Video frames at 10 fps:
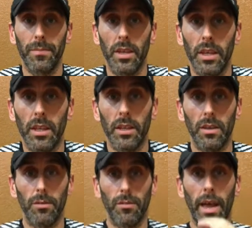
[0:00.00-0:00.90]
And
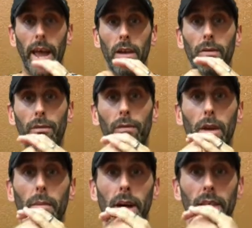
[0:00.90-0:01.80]
the head of the
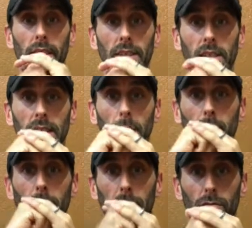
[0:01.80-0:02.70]
femur in the acetabulum,